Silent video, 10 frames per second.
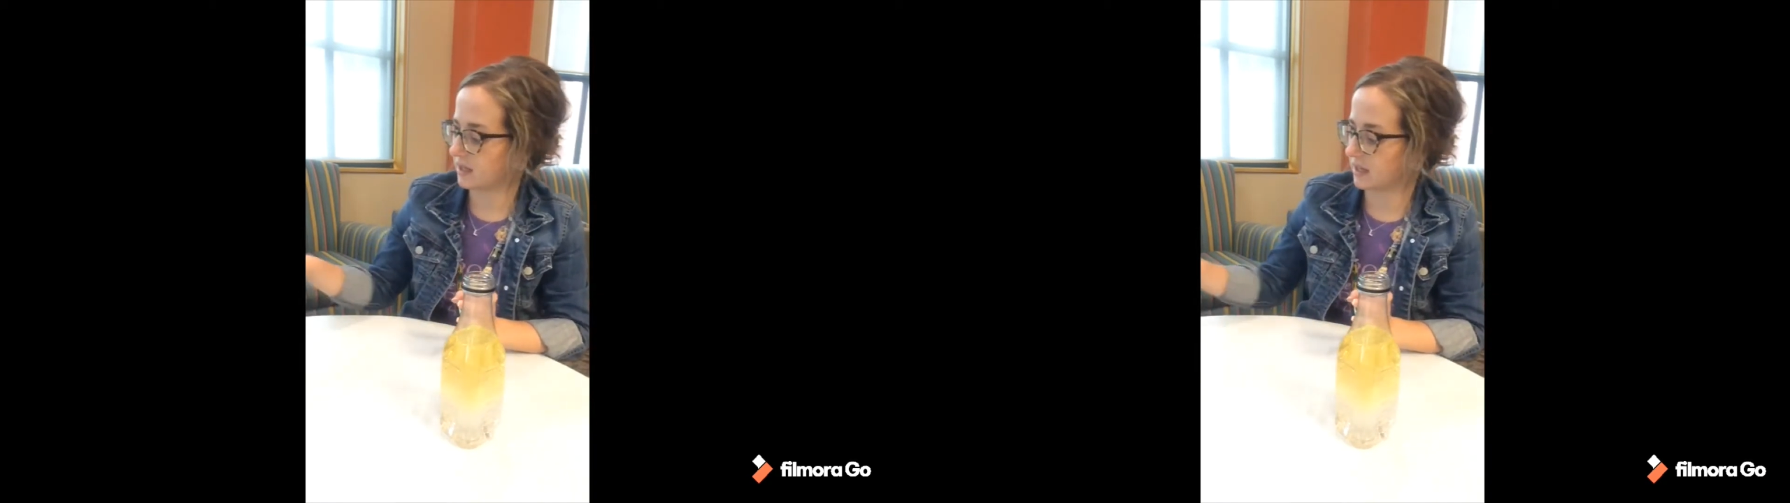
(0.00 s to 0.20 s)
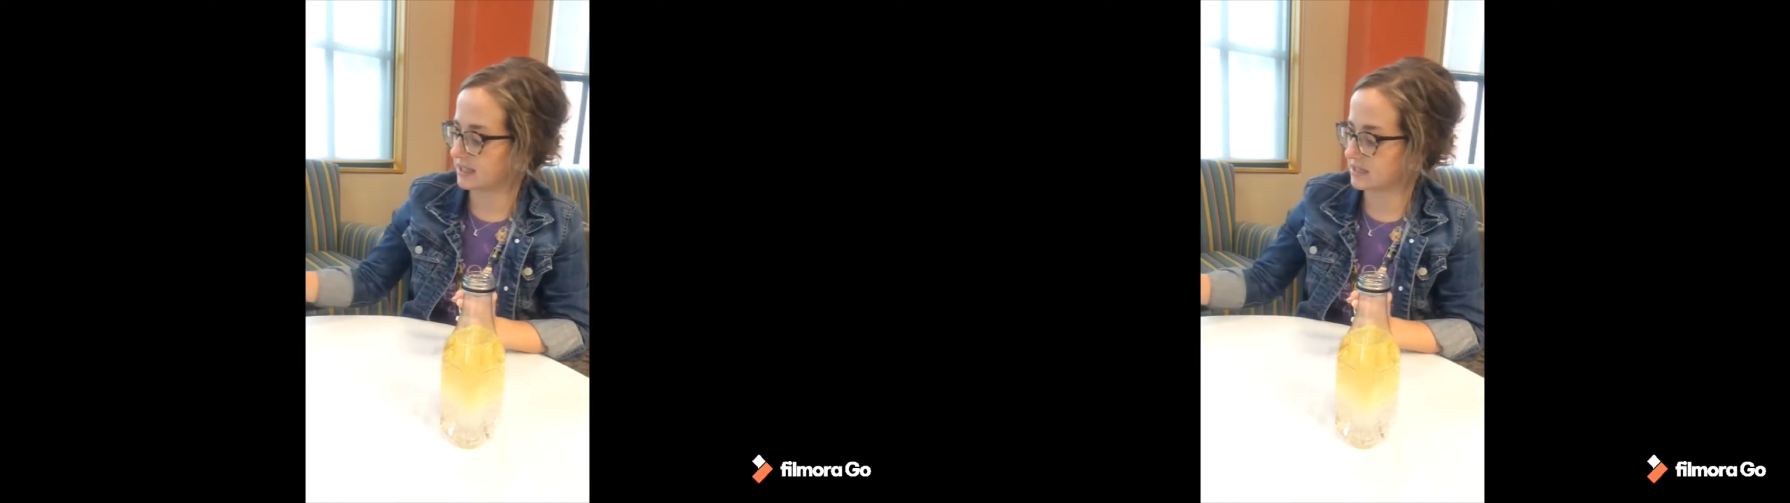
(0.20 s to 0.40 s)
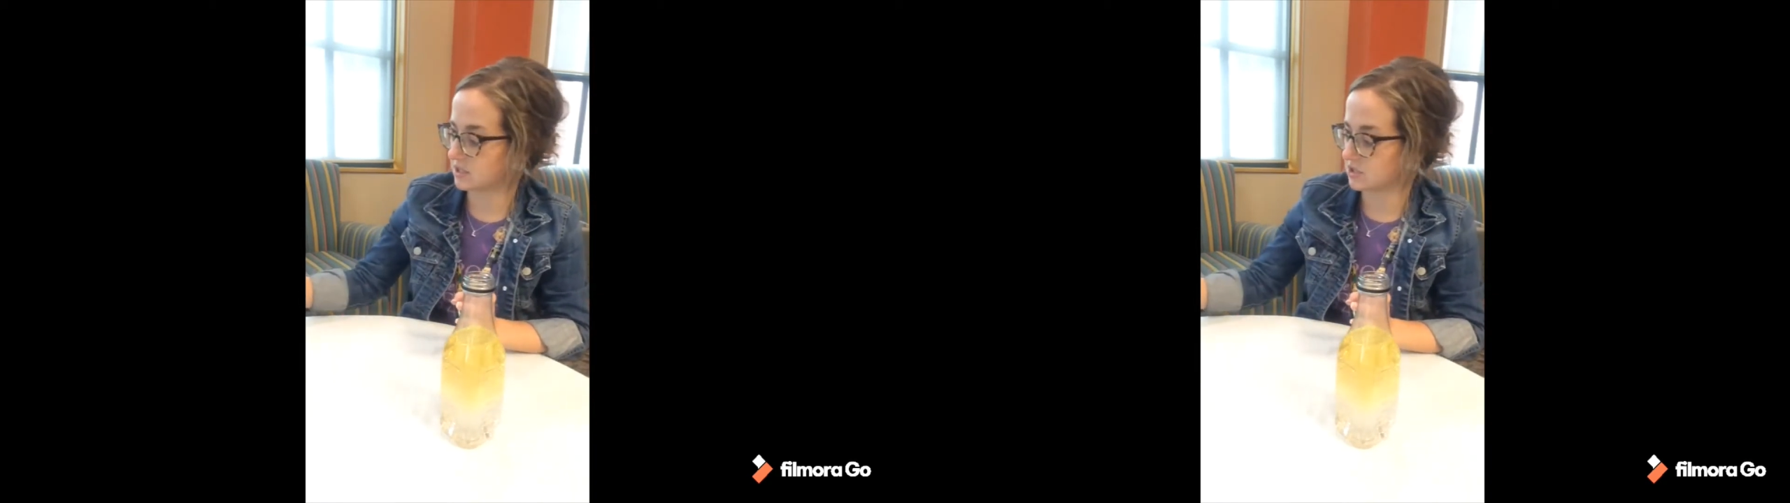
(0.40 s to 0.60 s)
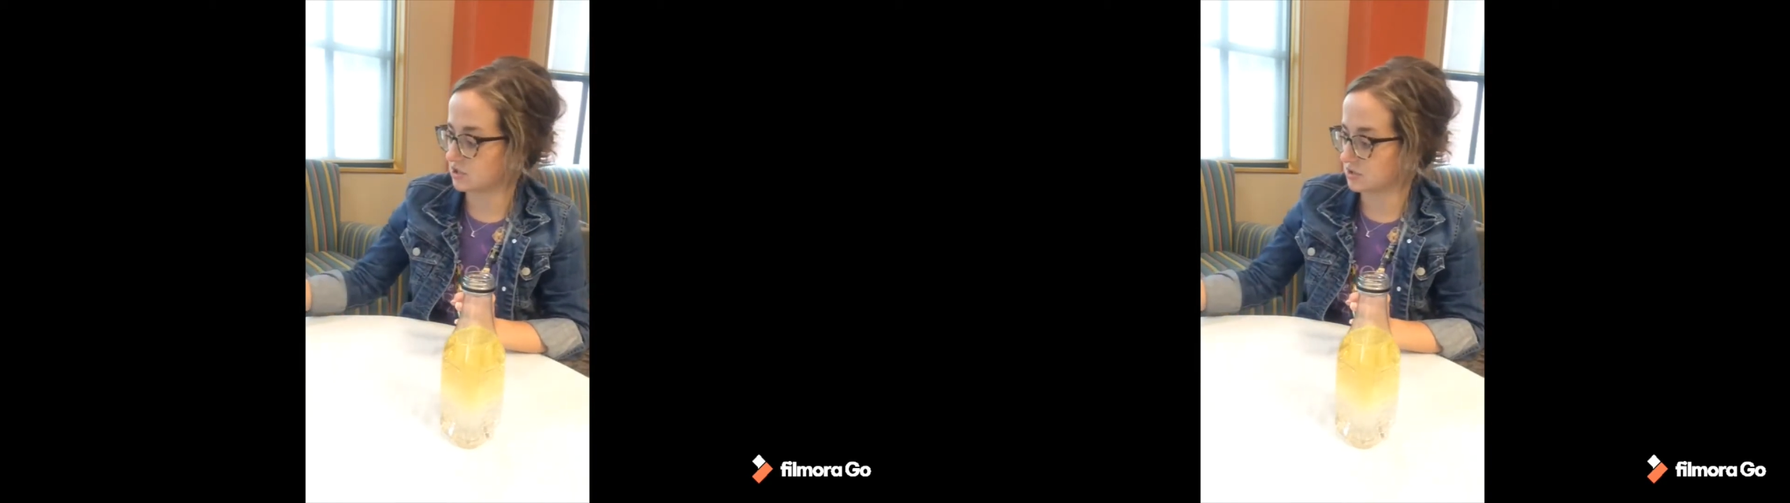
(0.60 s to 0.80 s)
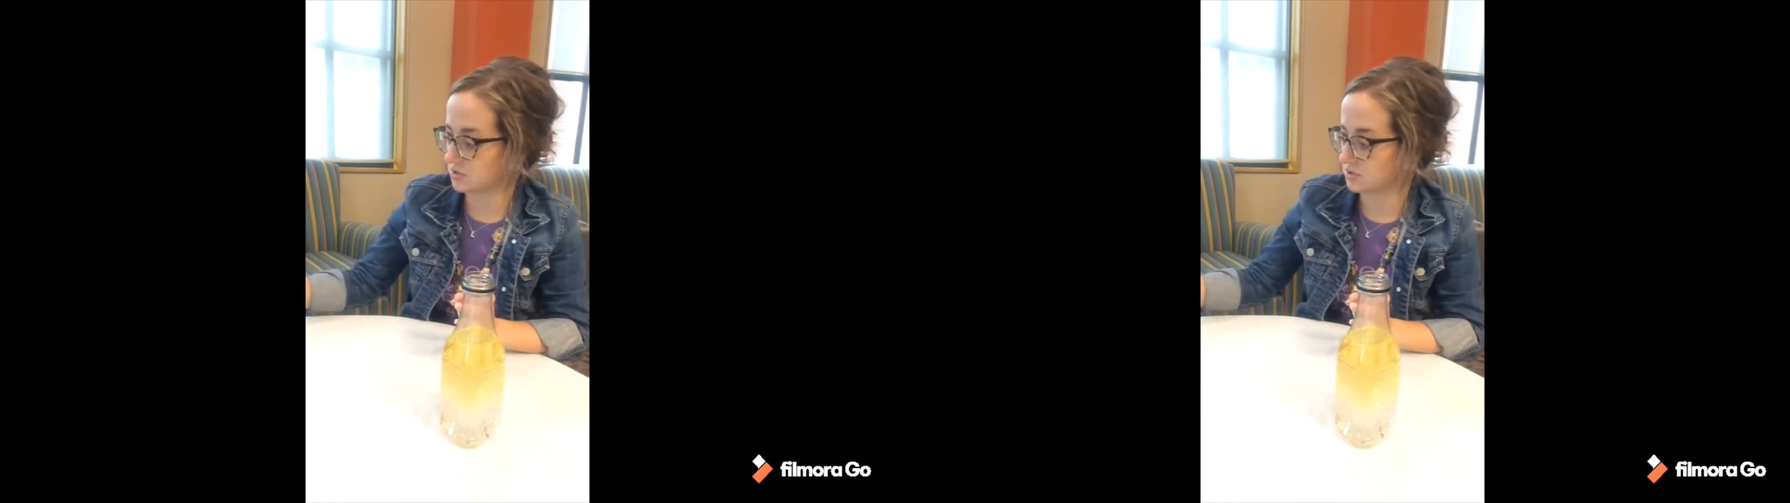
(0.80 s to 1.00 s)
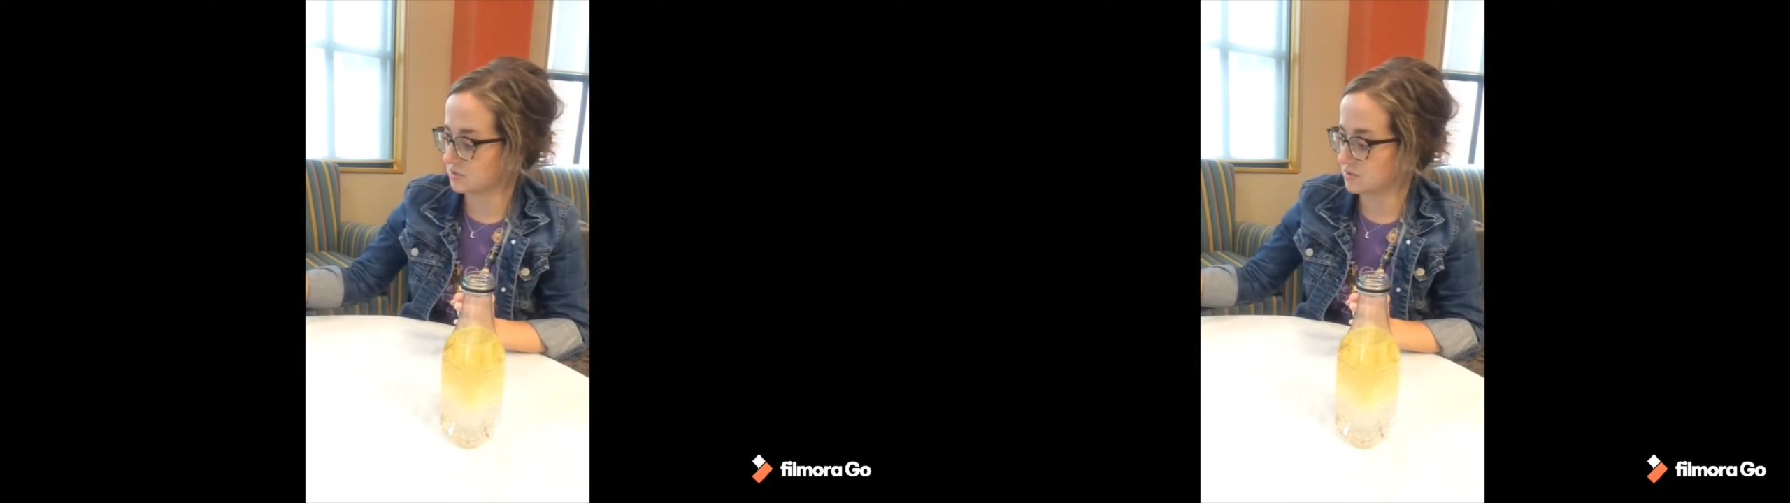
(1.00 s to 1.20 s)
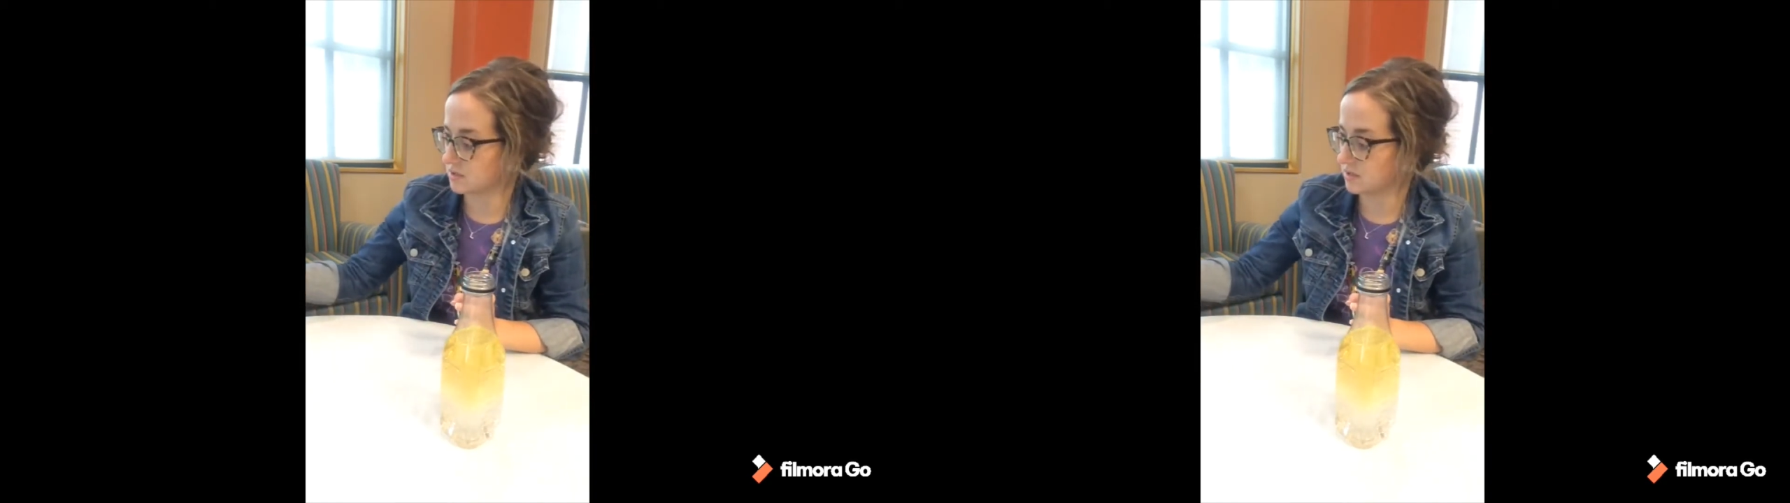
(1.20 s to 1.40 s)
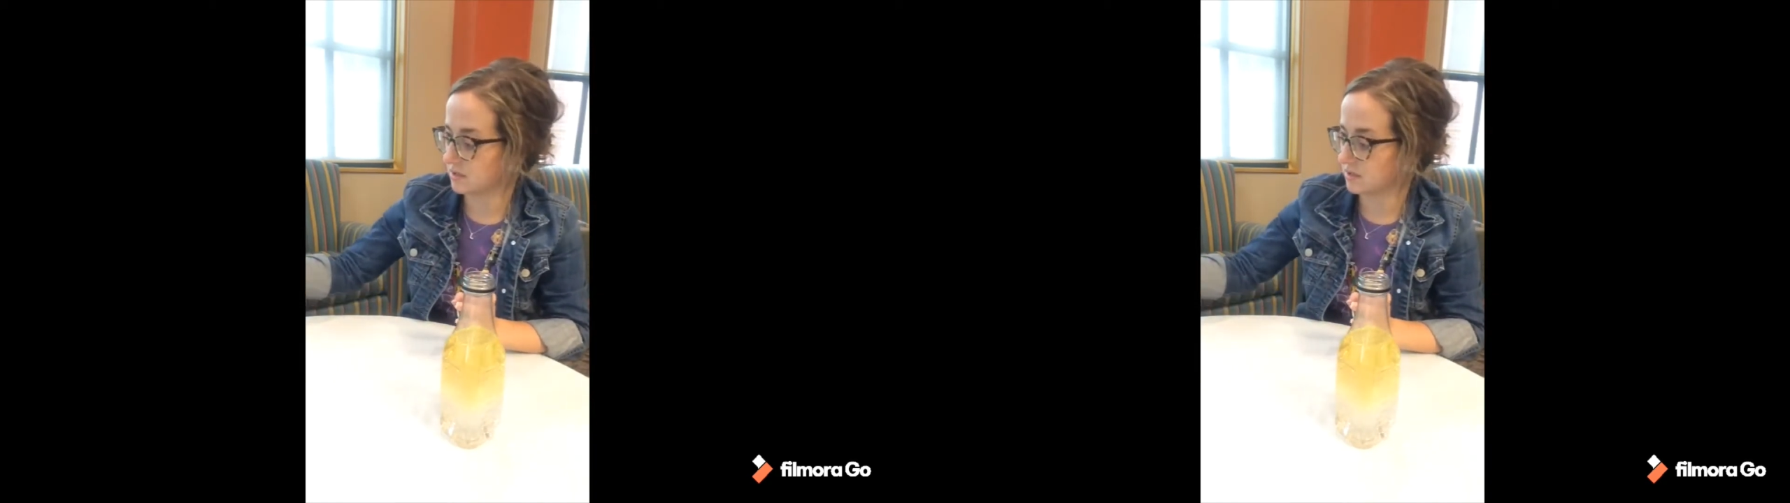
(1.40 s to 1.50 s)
is to choose